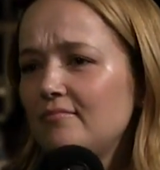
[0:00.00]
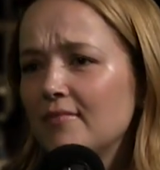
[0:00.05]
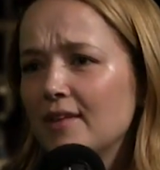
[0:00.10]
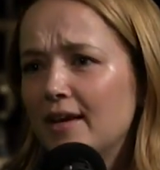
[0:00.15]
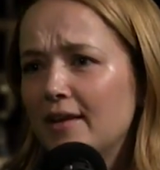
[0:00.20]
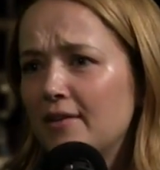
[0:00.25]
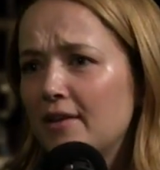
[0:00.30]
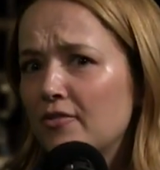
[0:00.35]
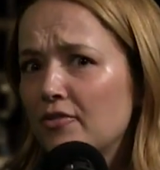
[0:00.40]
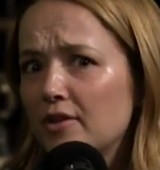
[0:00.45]

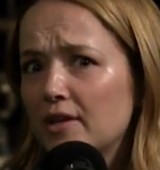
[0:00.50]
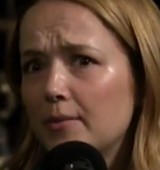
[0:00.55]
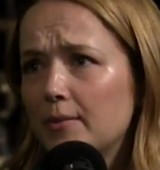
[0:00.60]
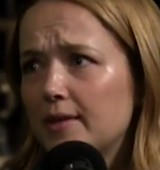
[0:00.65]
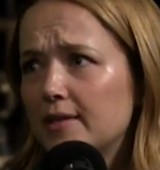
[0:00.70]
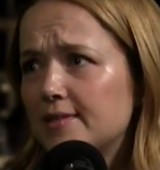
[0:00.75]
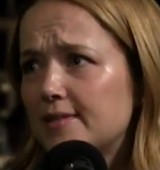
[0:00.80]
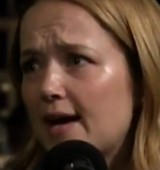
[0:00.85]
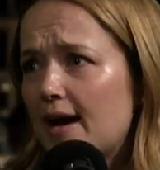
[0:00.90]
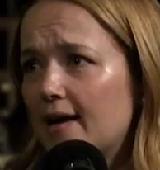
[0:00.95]
And they've really been
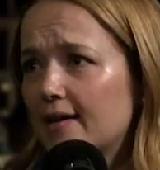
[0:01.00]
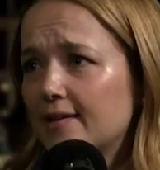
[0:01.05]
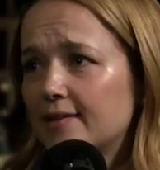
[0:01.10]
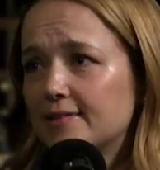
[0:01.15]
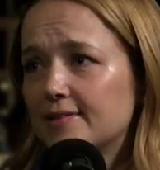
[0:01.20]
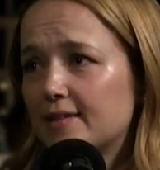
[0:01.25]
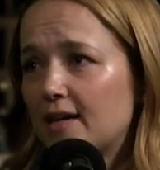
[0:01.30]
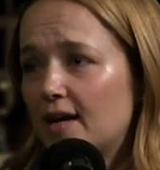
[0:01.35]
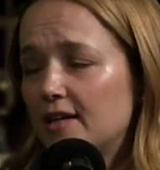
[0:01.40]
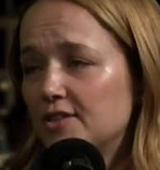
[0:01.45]
attacking
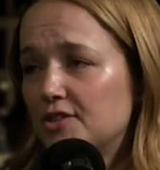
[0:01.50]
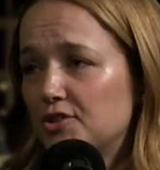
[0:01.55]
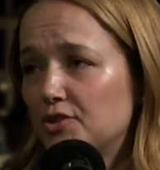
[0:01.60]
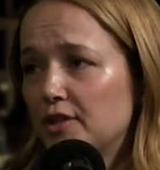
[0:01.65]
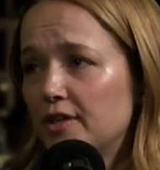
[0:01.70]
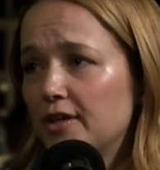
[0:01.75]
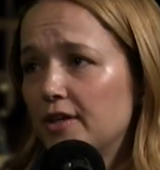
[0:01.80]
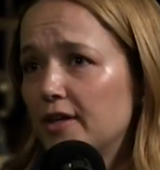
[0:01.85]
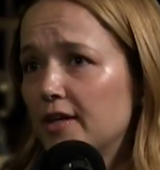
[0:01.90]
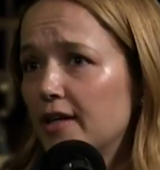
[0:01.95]
Scott
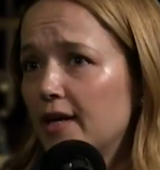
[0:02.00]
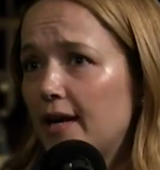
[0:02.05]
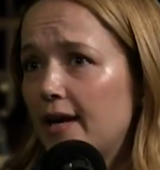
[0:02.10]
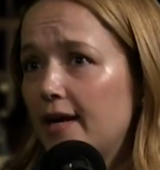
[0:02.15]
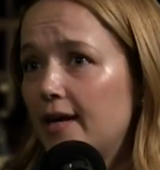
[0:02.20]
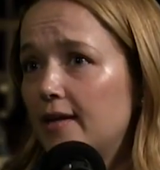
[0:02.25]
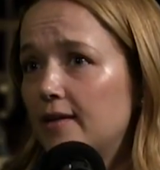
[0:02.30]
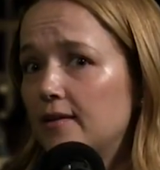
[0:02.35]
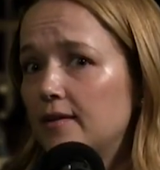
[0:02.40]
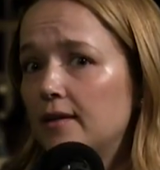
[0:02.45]
Stringer
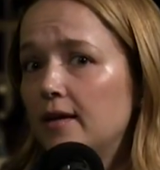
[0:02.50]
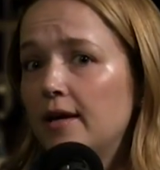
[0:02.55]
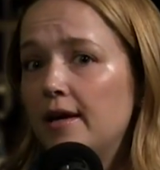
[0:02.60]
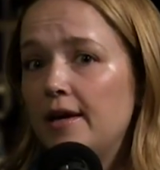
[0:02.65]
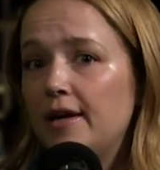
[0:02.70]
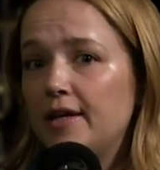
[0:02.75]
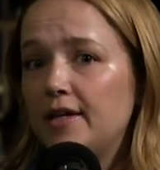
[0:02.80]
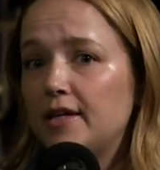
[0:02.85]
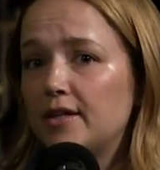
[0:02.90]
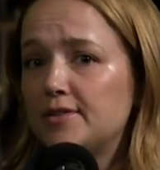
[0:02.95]
and
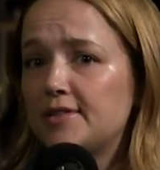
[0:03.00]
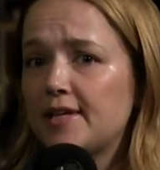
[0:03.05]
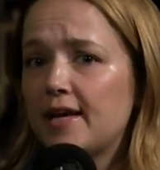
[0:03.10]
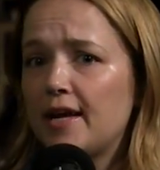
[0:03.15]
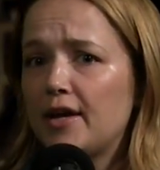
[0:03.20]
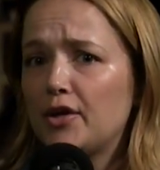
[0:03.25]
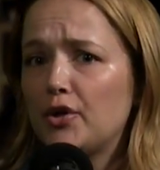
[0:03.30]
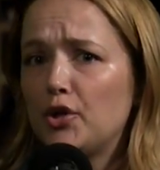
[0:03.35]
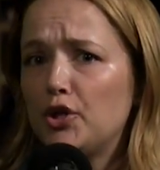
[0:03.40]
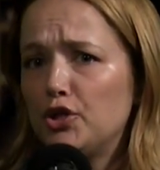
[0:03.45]
you know
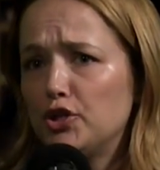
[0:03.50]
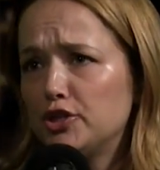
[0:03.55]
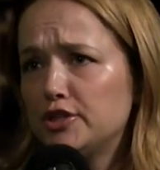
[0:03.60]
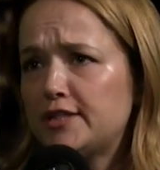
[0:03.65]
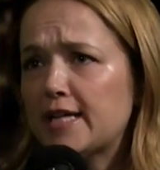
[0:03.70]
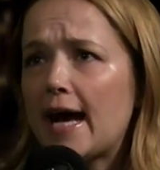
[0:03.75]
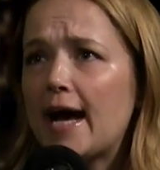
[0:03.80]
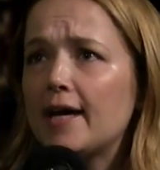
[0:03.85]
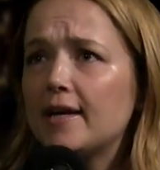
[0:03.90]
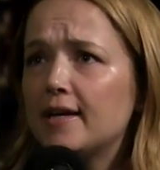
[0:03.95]
saying your
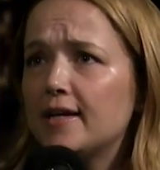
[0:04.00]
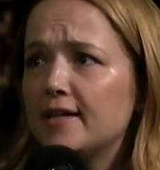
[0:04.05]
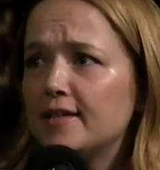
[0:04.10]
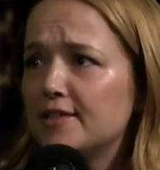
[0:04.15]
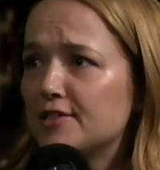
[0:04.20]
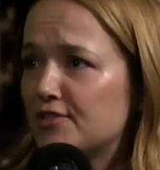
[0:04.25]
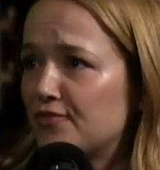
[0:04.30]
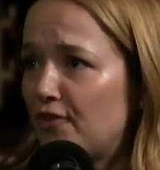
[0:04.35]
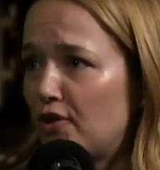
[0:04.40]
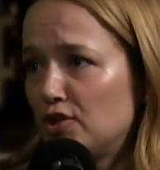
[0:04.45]
data
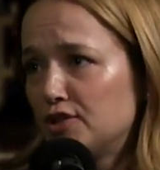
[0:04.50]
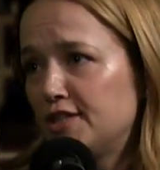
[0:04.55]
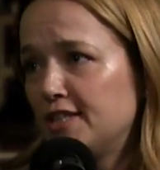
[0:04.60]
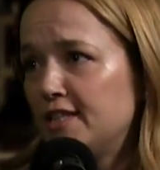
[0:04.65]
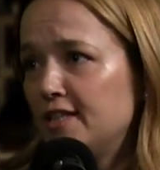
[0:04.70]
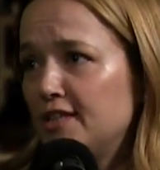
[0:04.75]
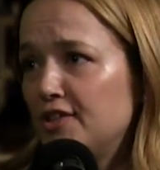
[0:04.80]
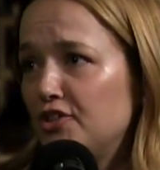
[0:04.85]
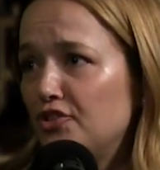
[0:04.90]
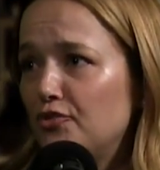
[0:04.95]
is
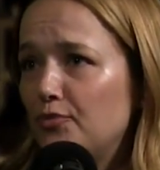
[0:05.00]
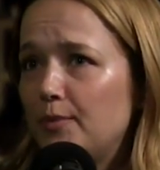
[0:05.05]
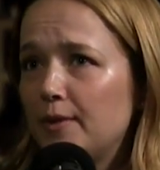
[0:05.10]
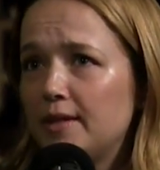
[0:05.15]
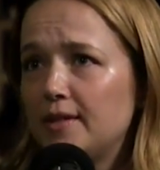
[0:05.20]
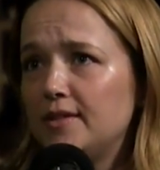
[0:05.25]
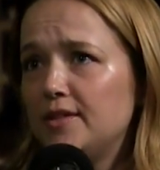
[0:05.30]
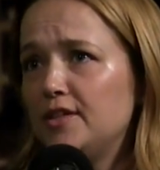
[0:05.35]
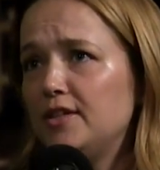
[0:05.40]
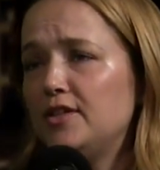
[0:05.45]
faulty. You've
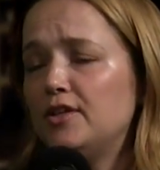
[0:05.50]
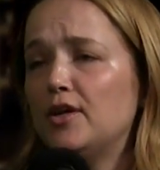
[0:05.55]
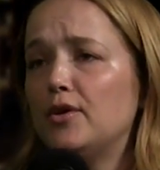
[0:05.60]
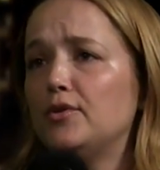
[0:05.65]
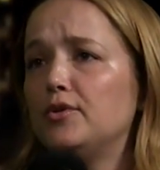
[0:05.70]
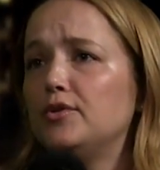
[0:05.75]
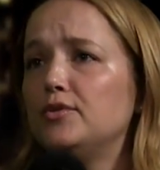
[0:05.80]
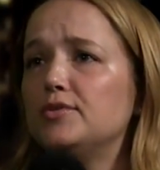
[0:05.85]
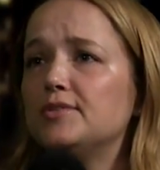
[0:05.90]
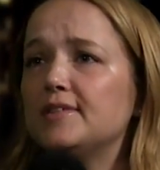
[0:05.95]
been you know
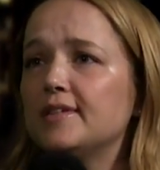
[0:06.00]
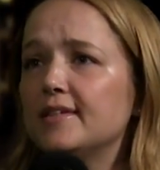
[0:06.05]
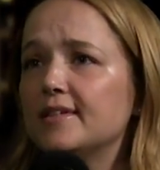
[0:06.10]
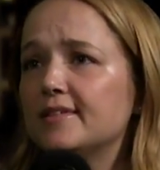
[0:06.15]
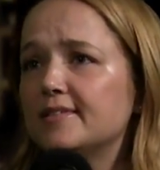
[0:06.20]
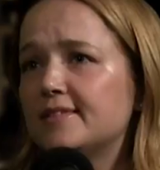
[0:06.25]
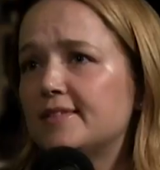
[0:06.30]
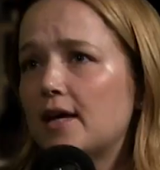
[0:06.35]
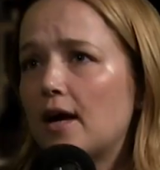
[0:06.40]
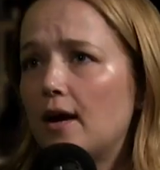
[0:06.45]
using
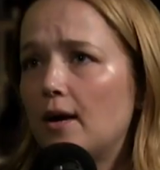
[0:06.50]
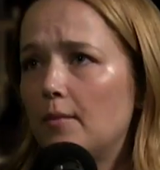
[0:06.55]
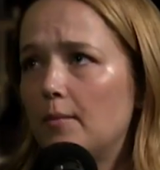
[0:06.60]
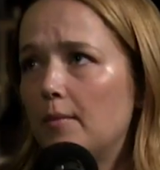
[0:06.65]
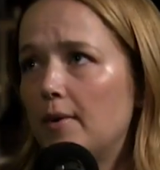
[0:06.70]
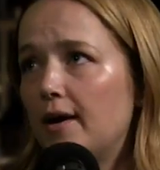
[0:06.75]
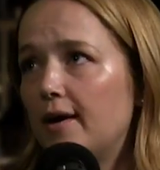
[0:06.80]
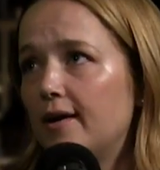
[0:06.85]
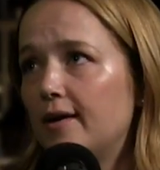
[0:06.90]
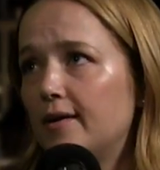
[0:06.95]
some
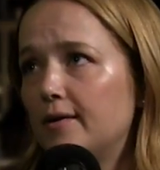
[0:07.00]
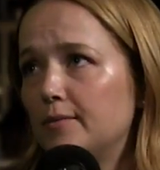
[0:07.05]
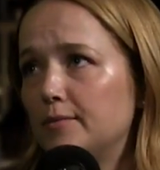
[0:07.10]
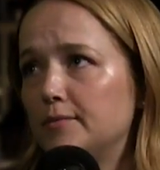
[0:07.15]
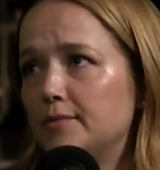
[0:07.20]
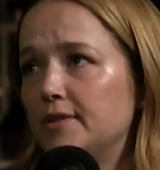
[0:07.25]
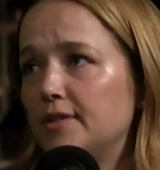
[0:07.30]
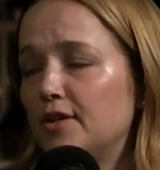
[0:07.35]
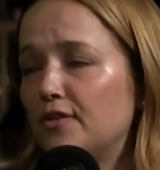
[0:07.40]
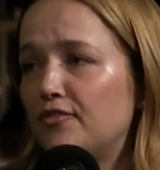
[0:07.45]
um,
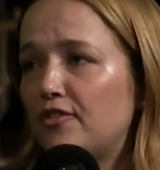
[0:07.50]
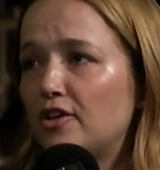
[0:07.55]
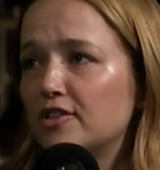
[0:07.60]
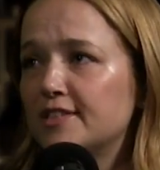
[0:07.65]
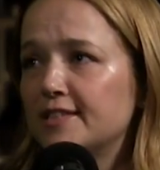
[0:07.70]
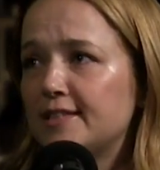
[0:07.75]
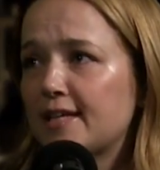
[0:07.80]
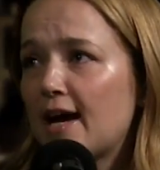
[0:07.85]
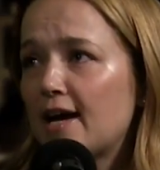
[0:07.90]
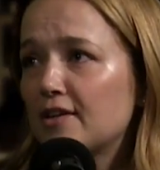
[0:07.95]
you know
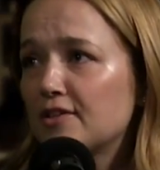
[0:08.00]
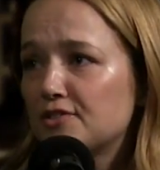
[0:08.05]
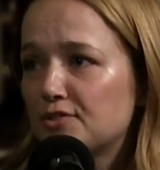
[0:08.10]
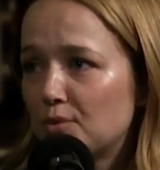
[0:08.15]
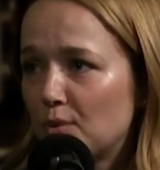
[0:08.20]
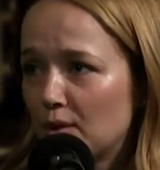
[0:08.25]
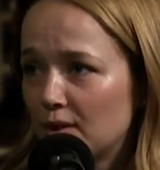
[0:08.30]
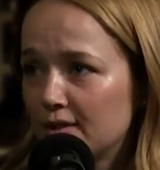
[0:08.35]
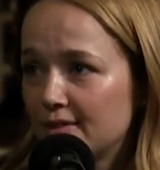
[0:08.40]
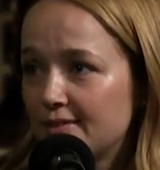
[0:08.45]
faulty data
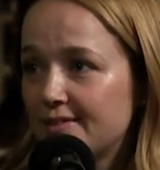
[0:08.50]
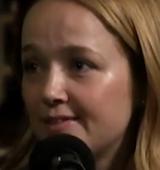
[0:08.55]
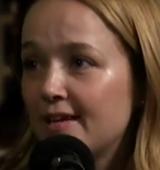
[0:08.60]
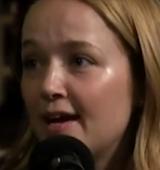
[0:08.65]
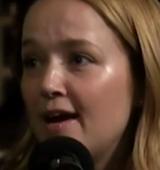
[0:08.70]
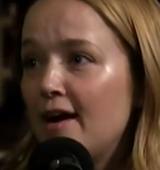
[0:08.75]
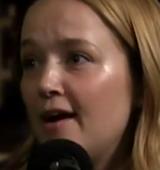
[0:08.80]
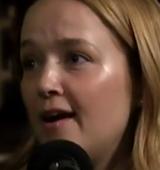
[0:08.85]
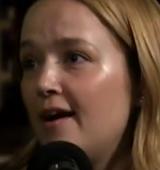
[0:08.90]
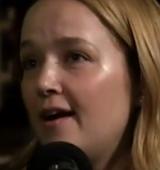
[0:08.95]
source
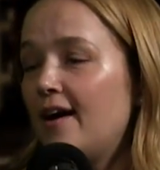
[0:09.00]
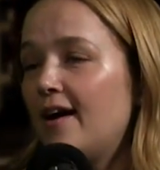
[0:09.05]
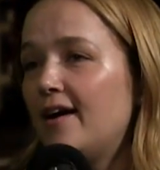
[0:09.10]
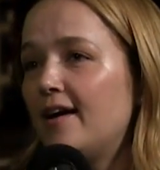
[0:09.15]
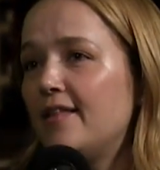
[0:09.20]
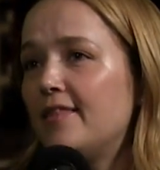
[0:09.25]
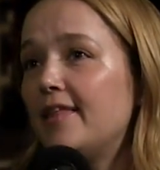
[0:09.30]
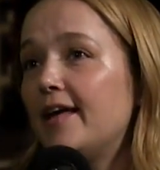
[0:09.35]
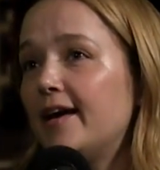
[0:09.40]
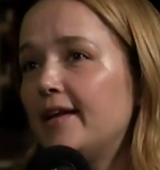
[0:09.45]

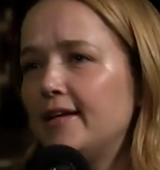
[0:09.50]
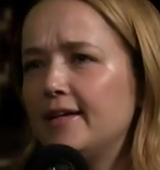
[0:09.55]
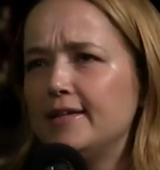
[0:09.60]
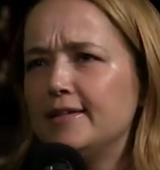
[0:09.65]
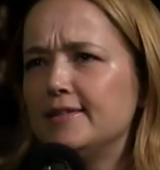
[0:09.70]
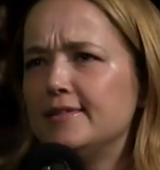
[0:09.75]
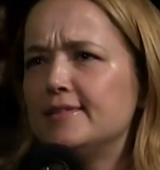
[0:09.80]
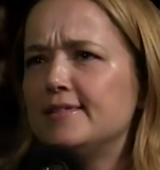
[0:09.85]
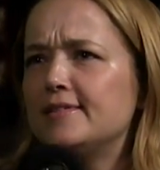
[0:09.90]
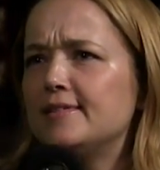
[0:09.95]
uh, that
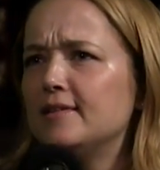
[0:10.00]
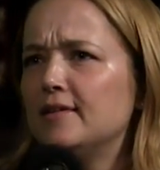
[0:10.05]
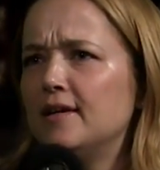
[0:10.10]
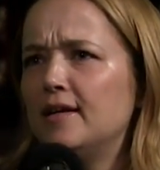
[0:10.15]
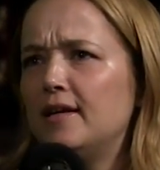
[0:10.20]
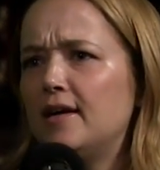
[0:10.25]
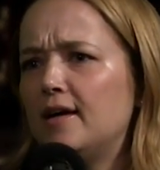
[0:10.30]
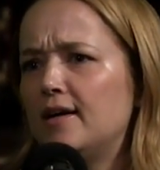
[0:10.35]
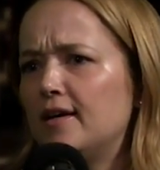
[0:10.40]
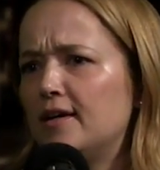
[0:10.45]
is
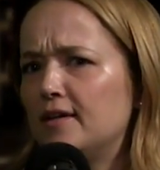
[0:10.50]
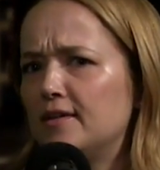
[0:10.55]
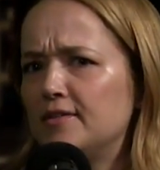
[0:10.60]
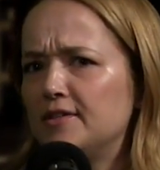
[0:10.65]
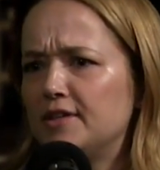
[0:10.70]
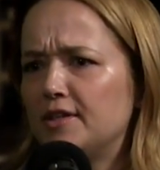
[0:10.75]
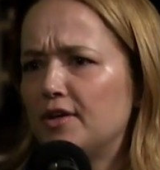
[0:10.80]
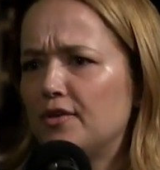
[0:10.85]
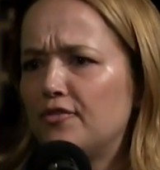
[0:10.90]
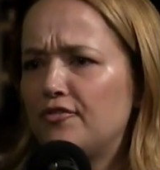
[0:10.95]
uh,
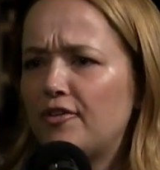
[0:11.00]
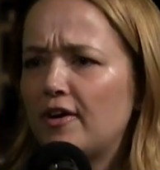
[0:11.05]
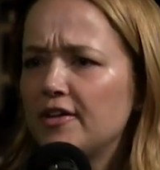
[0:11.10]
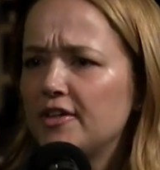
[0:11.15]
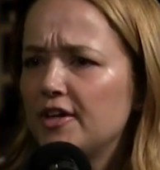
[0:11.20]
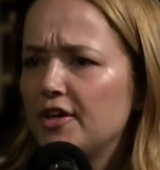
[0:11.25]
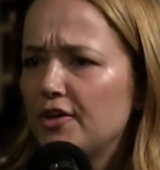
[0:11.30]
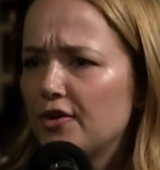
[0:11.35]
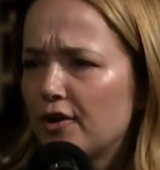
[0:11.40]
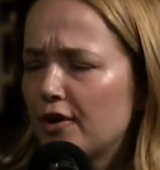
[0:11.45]
you know
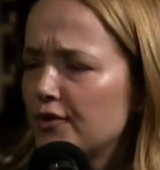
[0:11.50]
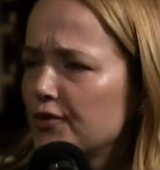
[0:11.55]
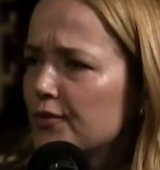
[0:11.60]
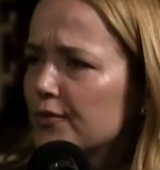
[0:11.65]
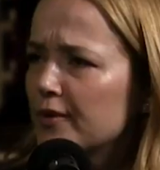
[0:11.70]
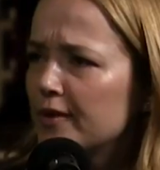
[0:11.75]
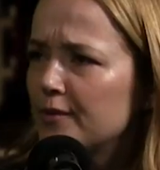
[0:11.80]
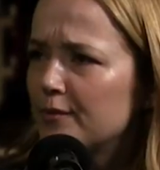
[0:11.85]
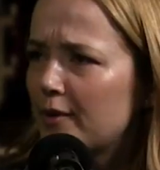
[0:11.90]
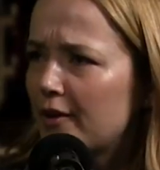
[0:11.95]
funded or
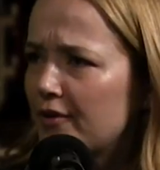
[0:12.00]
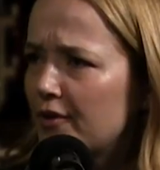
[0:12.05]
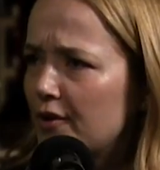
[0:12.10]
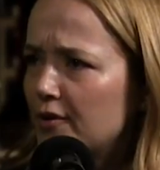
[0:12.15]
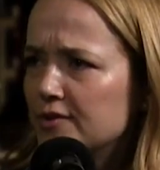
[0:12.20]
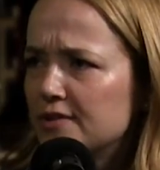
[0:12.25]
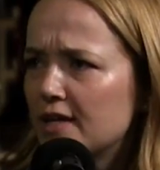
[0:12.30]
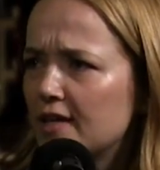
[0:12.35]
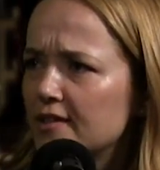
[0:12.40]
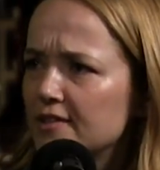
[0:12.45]
underwritten by the
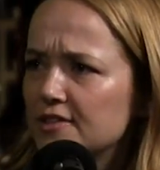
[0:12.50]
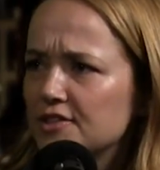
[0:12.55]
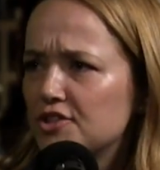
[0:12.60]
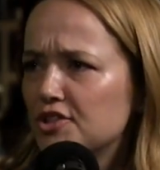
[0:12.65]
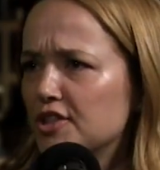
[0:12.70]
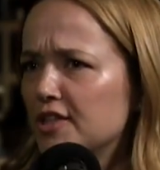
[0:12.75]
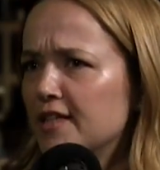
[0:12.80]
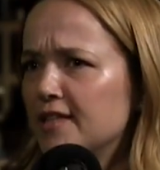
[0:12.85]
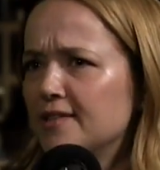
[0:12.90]
hotel industry.